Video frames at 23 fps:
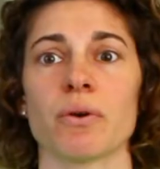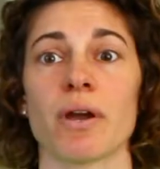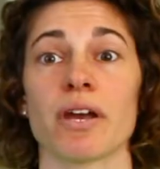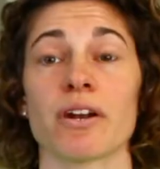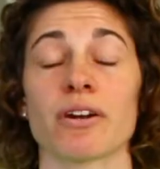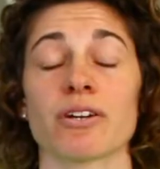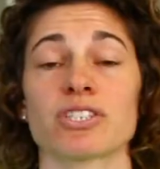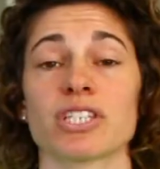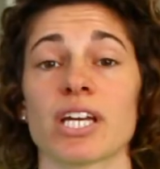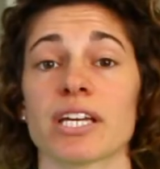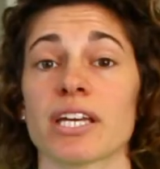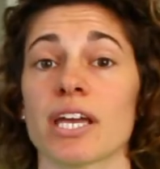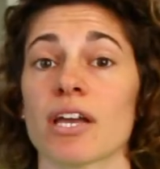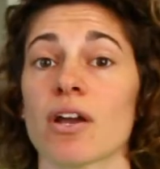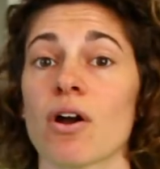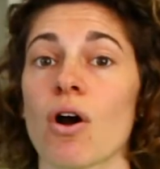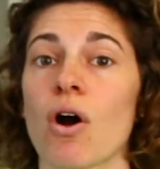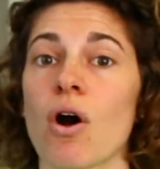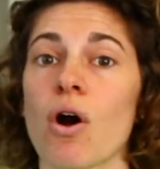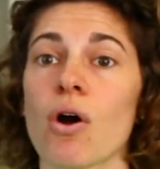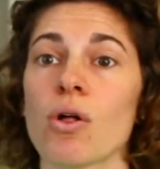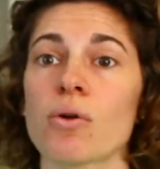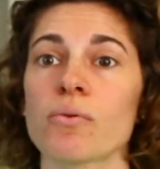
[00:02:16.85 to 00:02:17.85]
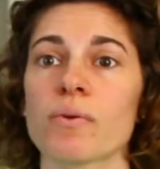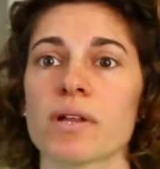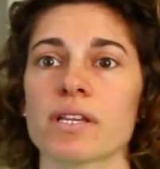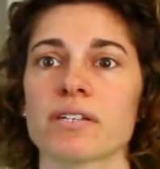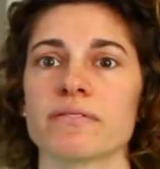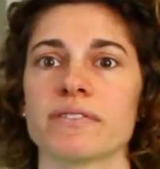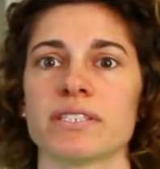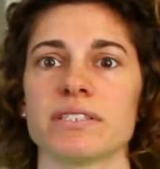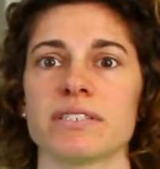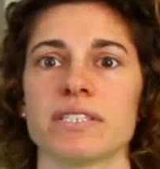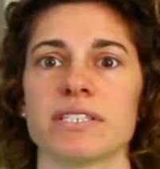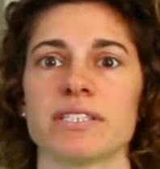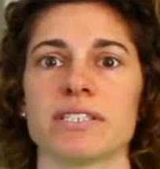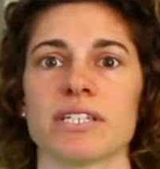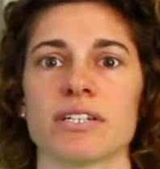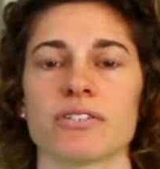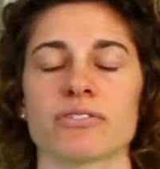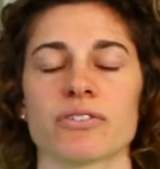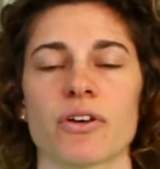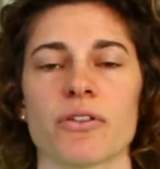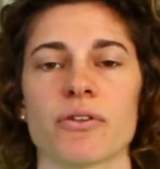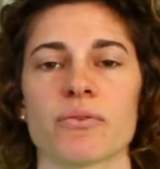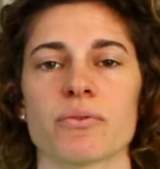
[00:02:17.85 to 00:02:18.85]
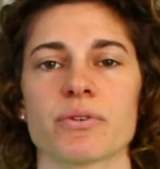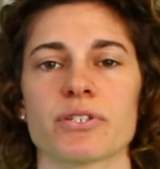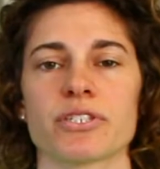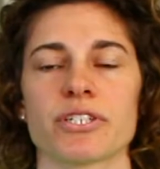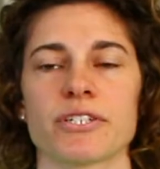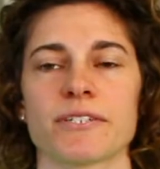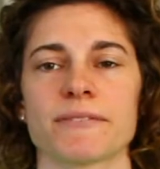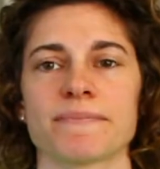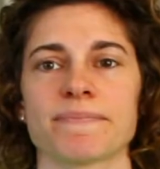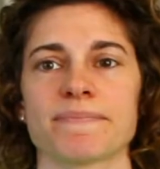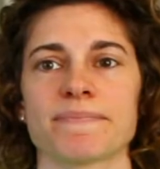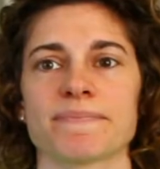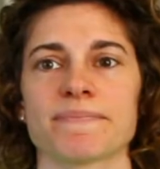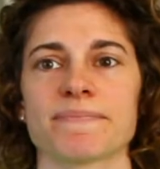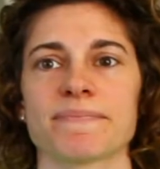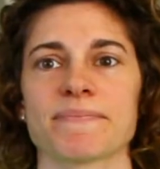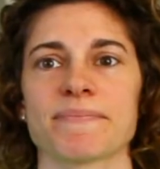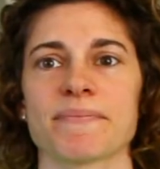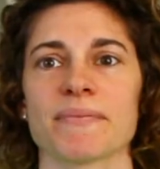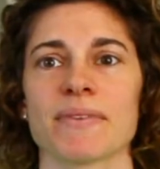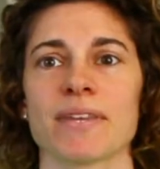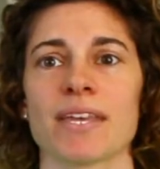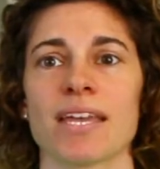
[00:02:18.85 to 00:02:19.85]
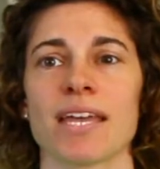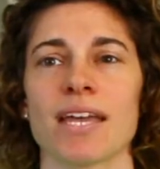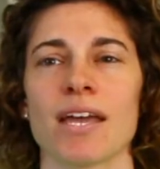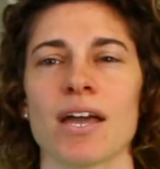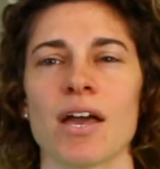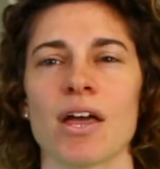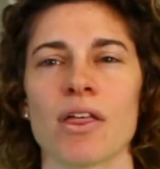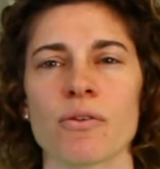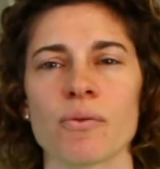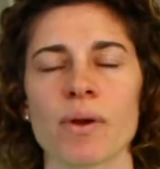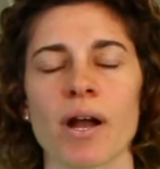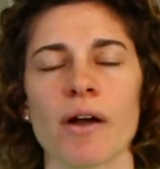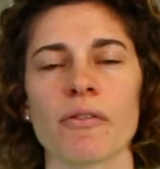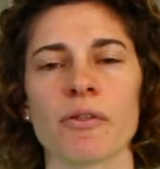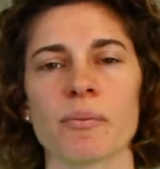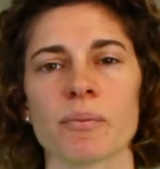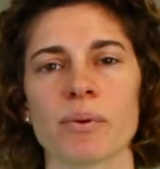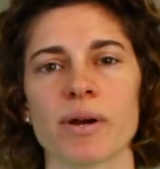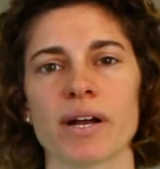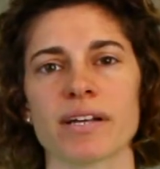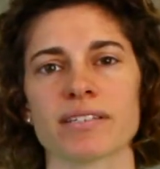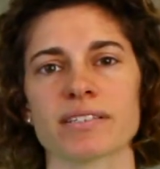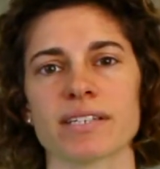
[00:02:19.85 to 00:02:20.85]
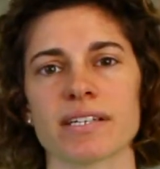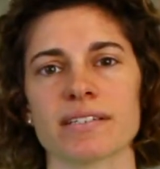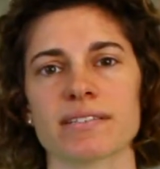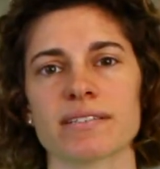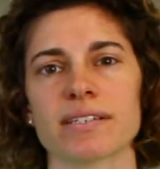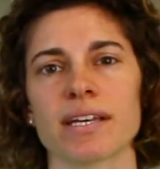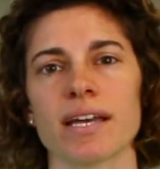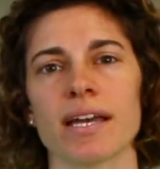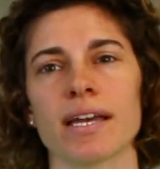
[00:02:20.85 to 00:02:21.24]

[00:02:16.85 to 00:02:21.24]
and are checking all relevant details on the return. Throughout the process,